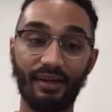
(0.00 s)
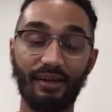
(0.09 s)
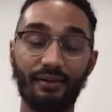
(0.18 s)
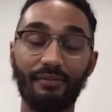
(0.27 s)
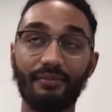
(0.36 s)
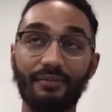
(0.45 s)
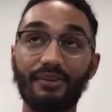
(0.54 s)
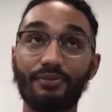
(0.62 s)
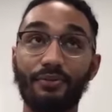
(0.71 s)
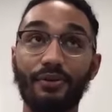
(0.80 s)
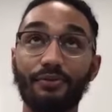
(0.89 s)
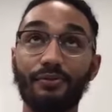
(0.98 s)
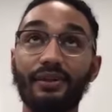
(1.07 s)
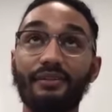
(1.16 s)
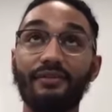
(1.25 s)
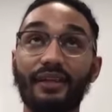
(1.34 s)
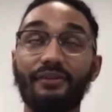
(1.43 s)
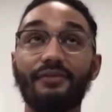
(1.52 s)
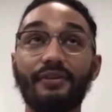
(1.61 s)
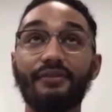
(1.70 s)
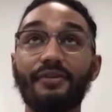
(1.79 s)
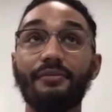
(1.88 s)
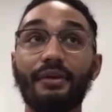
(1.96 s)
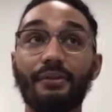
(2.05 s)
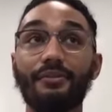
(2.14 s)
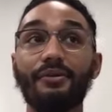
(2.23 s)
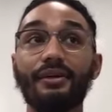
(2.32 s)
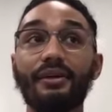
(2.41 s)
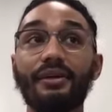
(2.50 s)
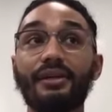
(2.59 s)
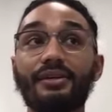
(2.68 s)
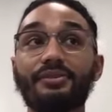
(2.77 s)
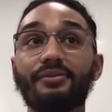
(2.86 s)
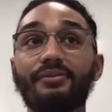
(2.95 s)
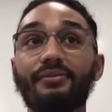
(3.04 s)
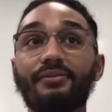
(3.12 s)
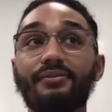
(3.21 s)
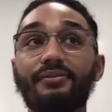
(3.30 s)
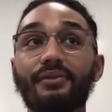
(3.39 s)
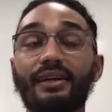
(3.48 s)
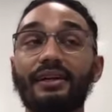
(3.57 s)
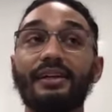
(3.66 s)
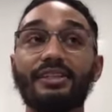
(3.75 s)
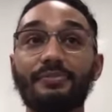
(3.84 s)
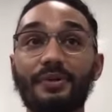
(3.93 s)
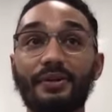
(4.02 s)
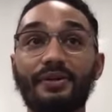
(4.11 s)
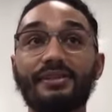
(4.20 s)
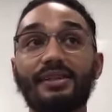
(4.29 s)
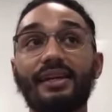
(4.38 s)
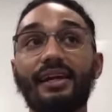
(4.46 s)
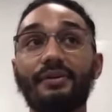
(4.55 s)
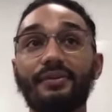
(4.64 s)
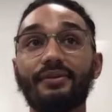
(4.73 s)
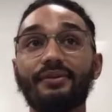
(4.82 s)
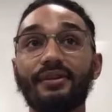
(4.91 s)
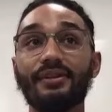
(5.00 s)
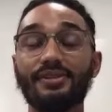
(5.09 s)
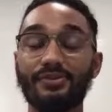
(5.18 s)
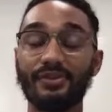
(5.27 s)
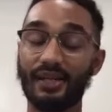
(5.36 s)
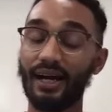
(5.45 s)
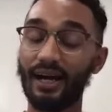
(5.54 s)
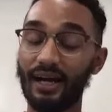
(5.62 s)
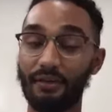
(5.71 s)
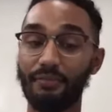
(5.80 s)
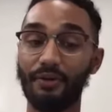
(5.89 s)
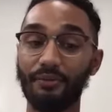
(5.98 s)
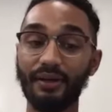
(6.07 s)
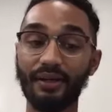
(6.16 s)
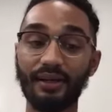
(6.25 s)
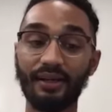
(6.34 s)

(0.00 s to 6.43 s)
Um, that's one really like vivid memory as to like an experience that I had where a student had an aha moment